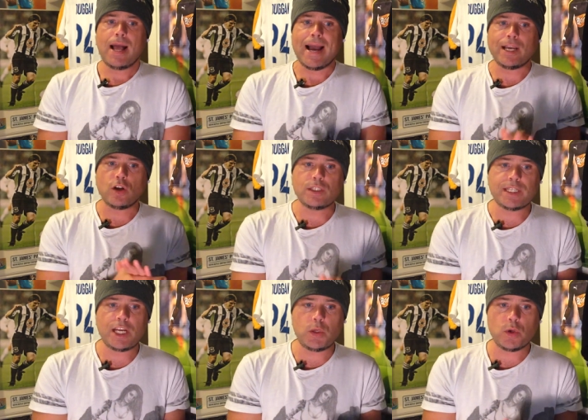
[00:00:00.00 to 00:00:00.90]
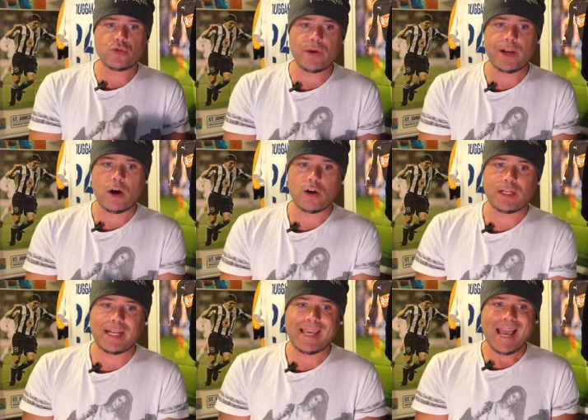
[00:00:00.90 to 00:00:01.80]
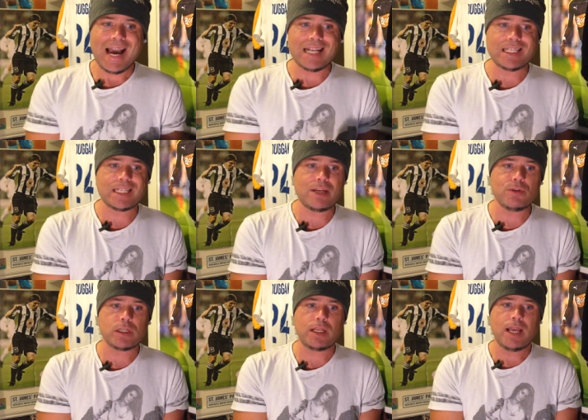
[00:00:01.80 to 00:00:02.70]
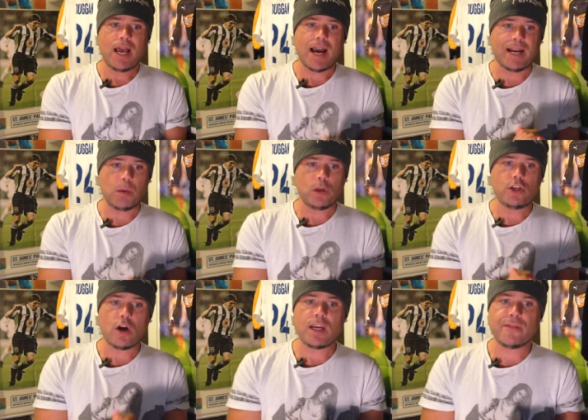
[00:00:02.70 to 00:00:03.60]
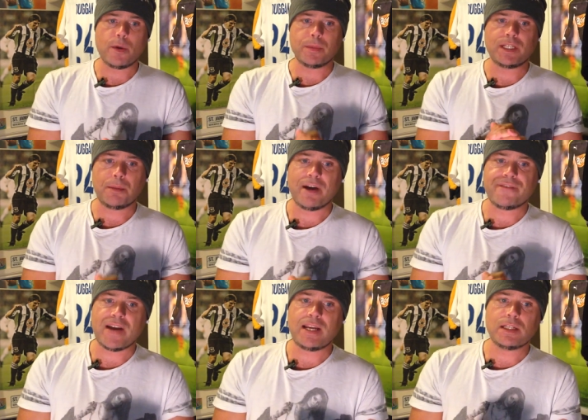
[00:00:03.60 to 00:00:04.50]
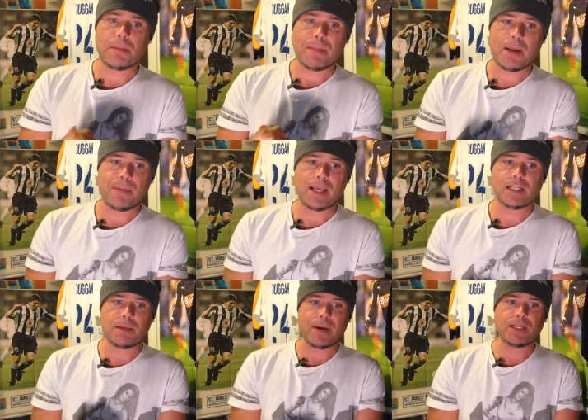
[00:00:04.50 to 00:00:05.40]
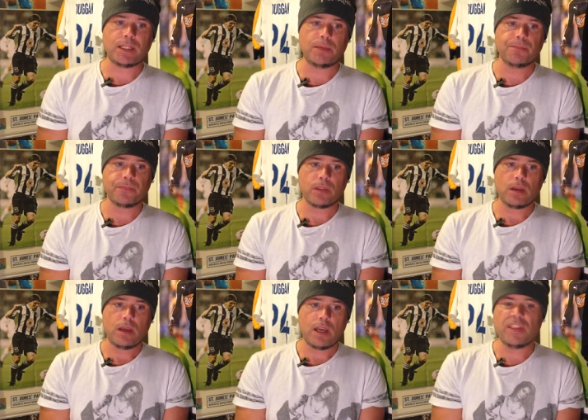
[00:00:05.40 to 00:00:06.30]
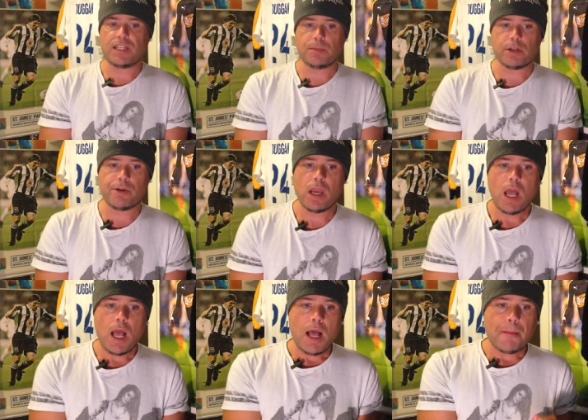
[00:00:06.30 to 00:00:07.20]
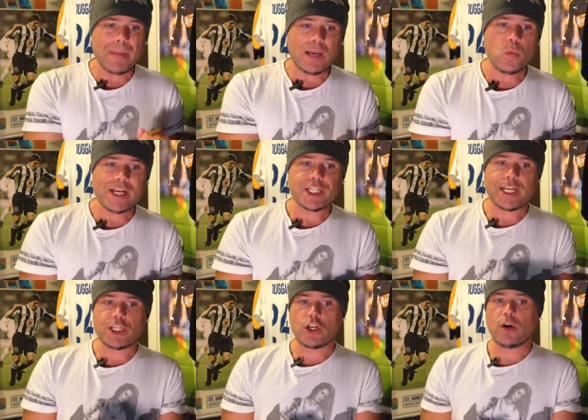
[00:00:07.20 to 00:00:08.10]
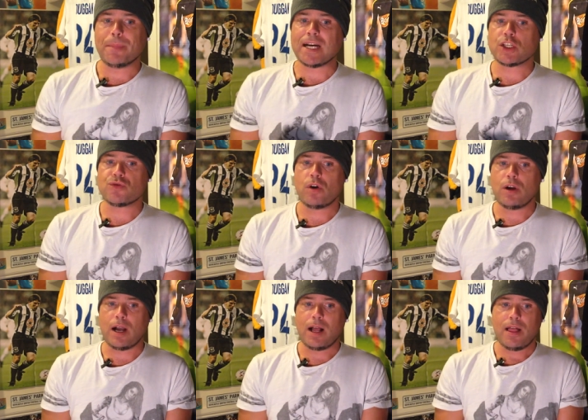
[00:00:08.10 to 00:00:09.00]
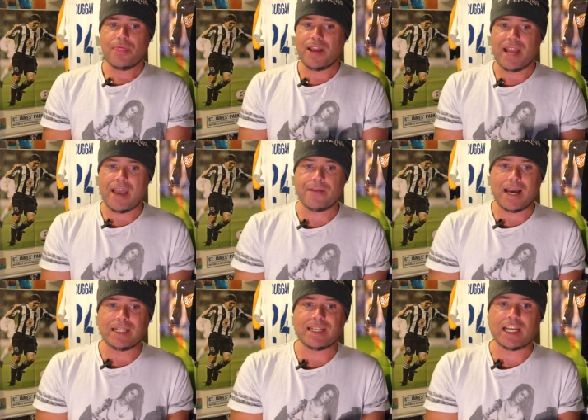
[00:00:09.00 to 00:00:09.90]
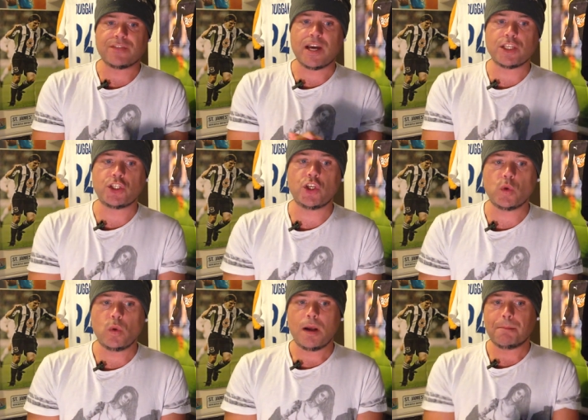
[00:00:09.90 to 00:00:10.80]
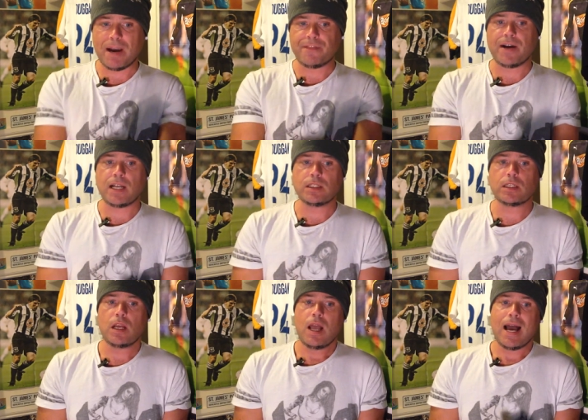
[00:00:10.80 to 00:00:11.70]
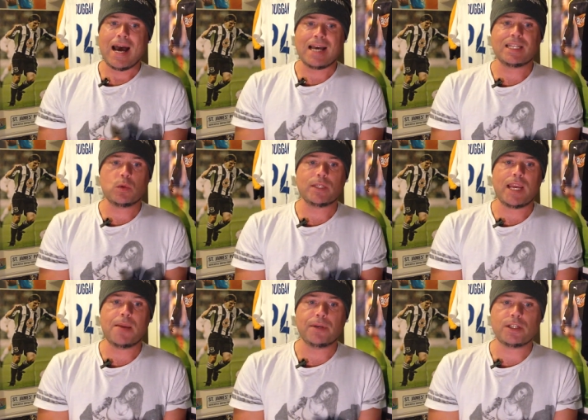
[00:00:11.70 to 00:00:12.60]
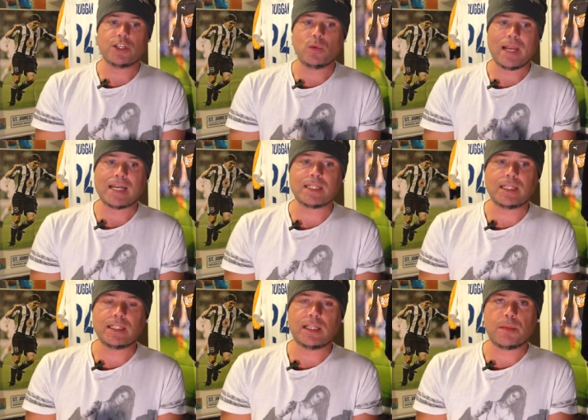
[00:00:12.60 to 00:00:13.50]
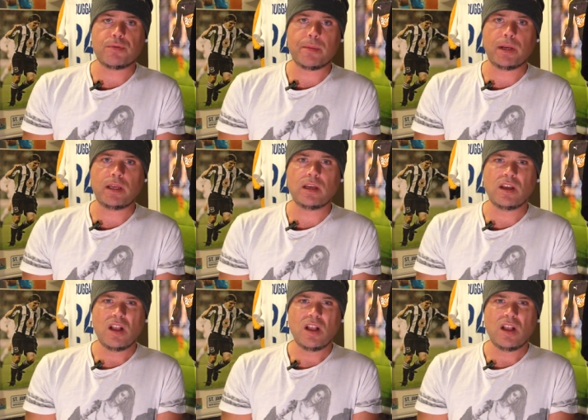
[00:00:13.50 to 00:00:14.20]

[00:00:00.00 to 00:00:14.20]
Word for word: I continue to train ardently and seriously, and I will not give up until I find my place in my team, in the team, sorry. My wish is to come back stronger than ever and satisfies you, my fans, as I was able to do last season in the Premier League.